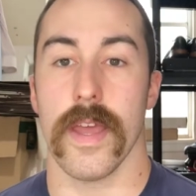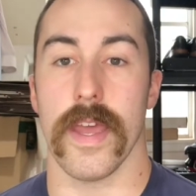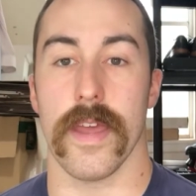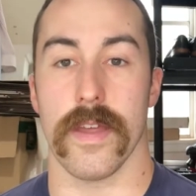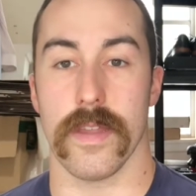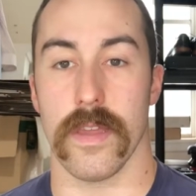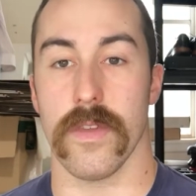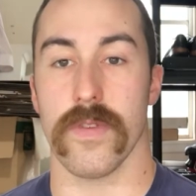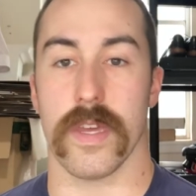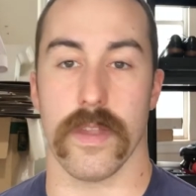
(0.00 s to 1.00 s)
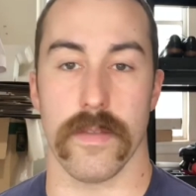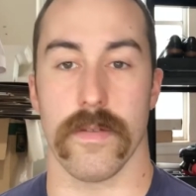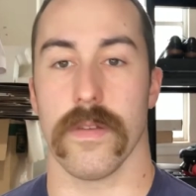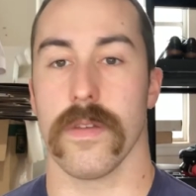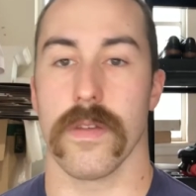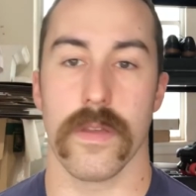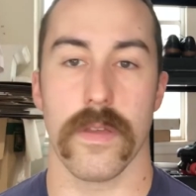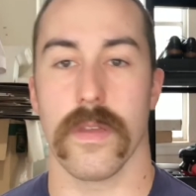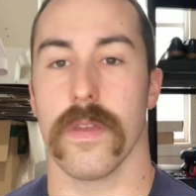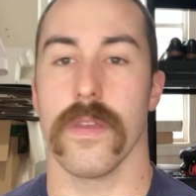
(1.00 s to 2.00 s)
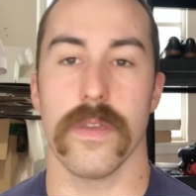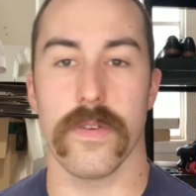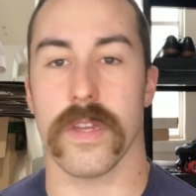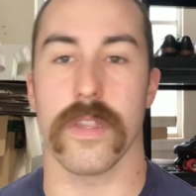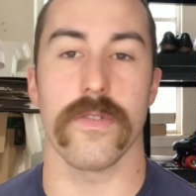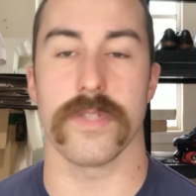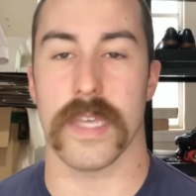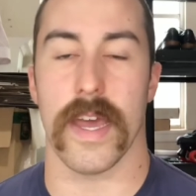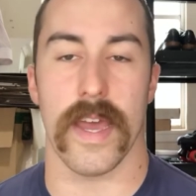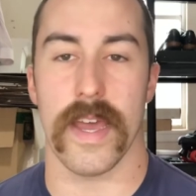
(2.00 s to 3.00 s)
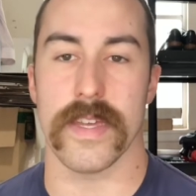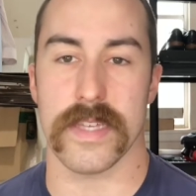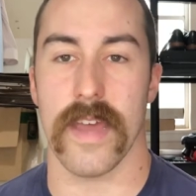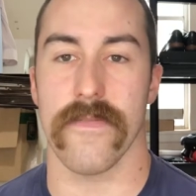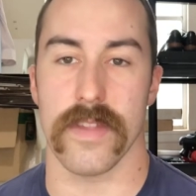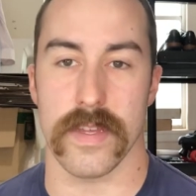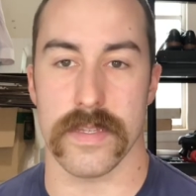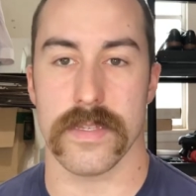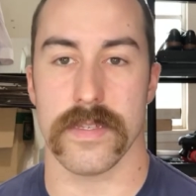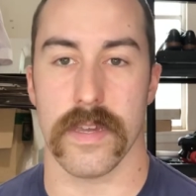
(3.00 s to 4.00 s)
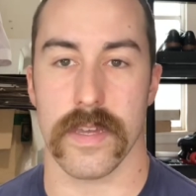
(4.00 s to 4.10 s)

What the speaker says: and you can use that as evidence